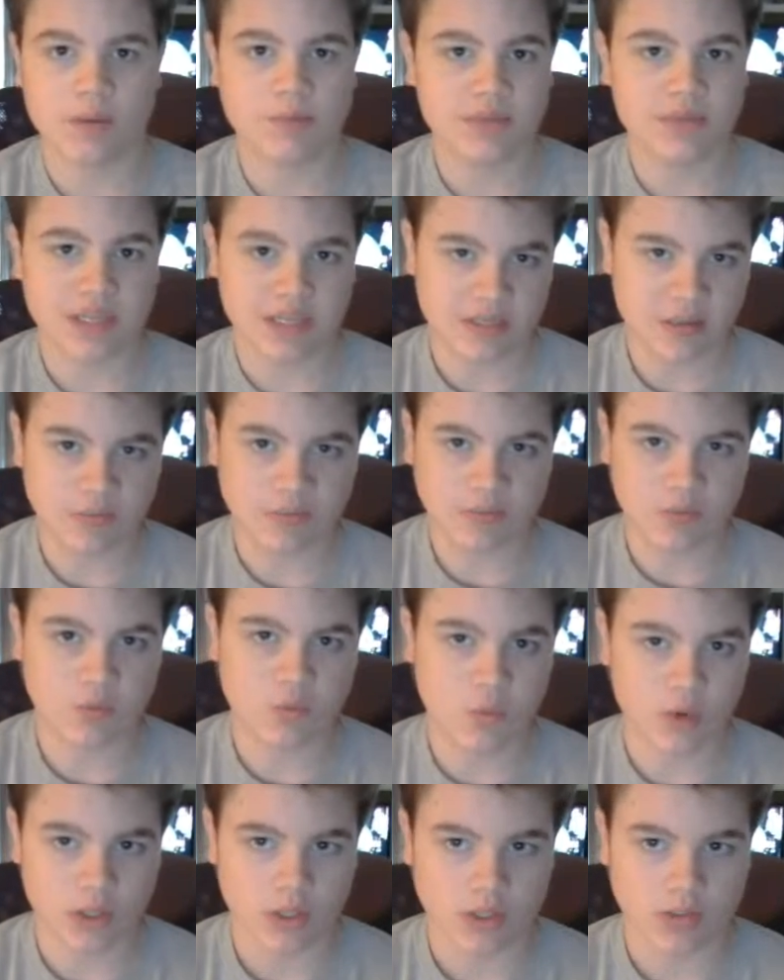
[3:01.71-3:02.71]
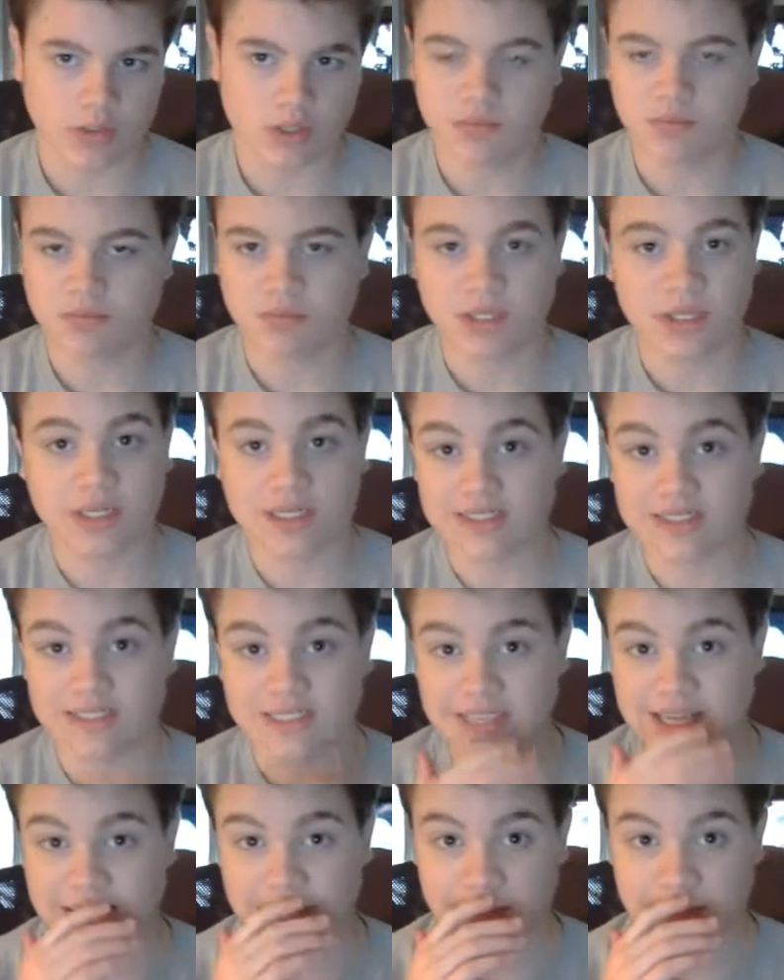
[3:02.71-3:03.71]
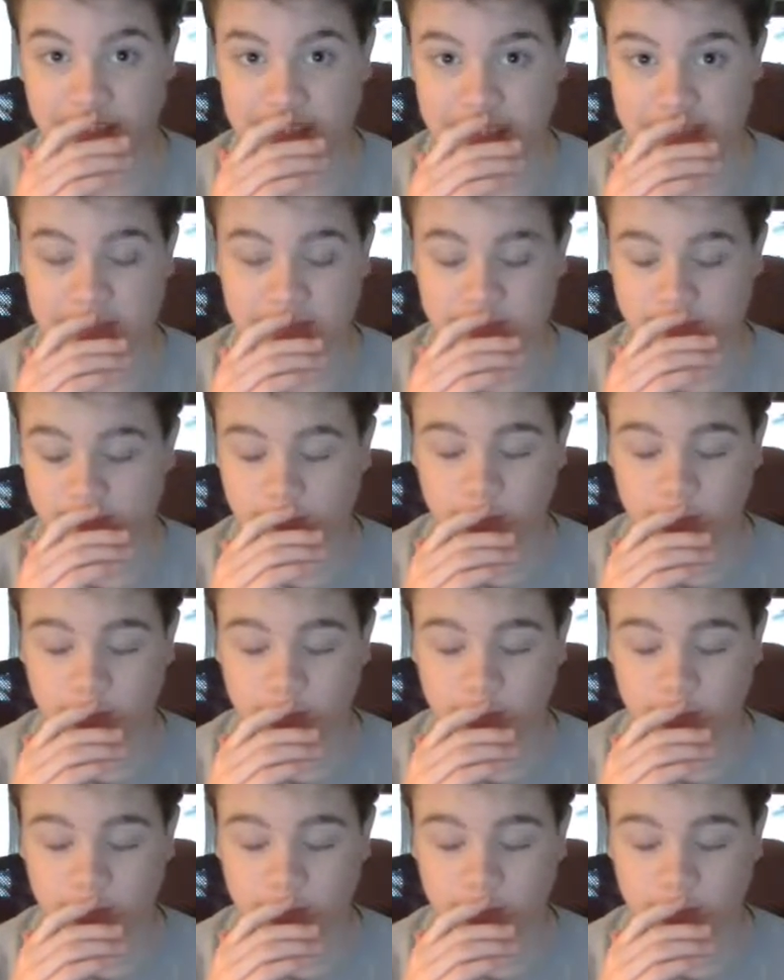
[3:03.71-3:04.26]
update number one. I'm planning to name these